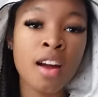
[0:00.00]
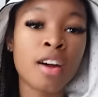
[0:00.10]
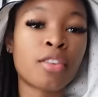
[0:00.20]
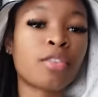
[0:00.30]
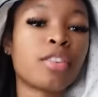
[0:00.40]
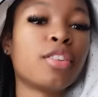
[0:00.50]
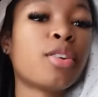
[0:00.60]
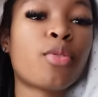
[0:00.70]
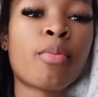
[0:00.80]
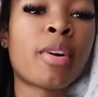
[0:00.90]
I know good
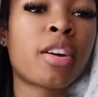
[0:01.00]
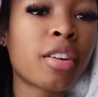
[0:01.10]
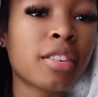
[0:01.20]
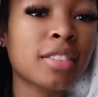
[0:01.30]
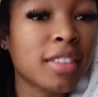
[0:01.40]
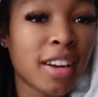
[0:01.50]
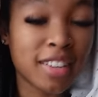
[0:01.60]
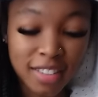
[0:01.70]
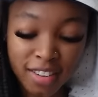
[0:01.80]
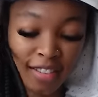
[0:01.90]
and well my hair is not
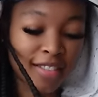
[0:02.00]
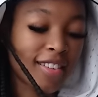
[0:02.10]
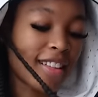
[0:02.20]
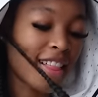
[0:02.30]
this long.